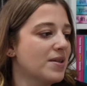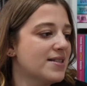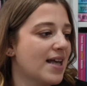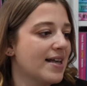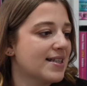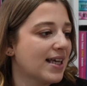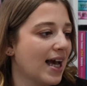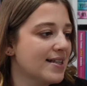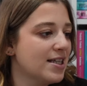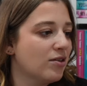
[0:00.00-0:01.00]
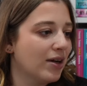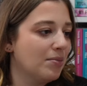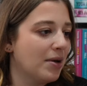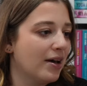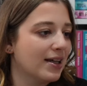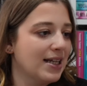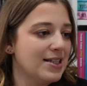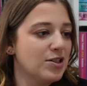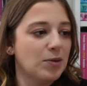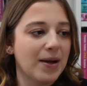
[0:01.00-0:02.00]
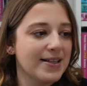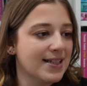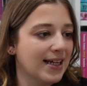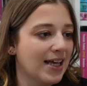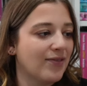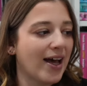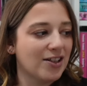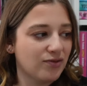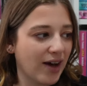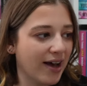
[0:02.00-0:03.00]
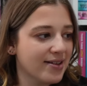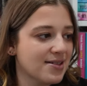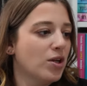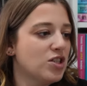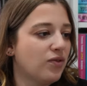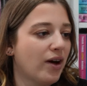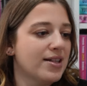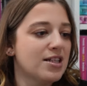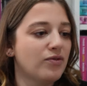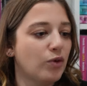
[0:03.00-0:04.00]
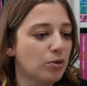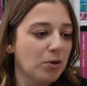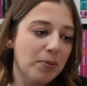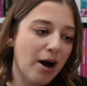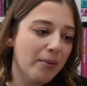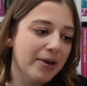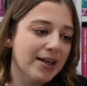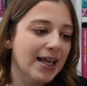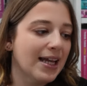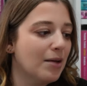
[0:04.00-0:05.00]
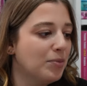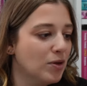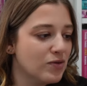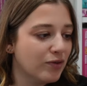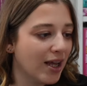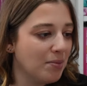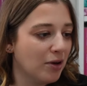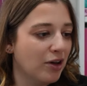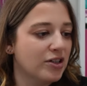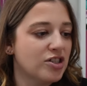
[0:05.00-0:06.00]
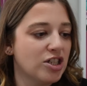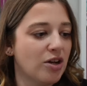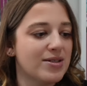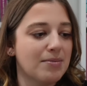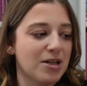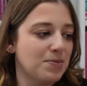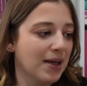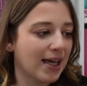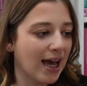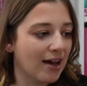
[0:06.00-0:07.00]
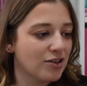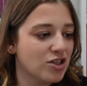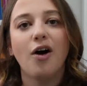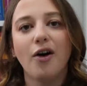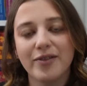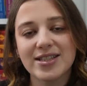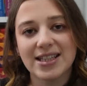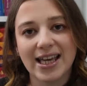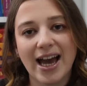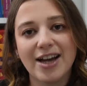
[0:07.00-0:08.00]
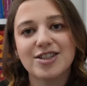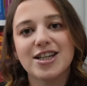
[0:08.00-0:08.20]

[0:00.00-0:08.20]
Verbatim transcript: one says Cassie Greenberg needs a new place to live, and fast. When she finds an affordable apartment in a beautiful neighborhood, she knows there must be a catch. Obviously the catch